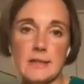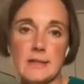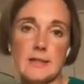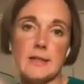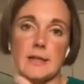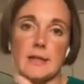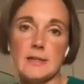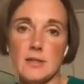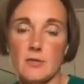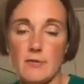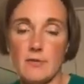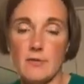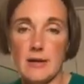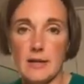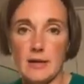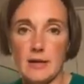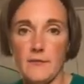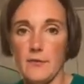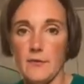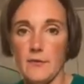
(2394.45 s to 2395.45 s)
So that's great
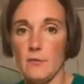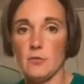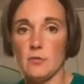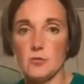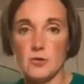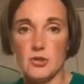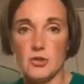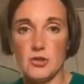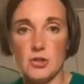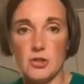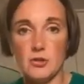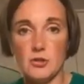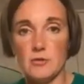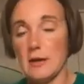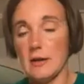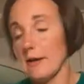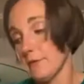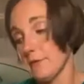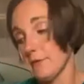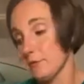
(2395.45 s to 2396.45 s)
if you want to
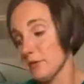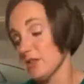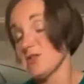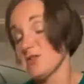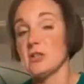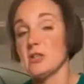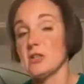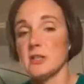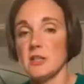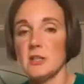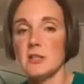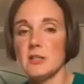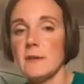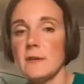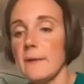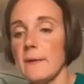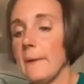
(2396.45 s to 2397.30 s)
have them with sausages,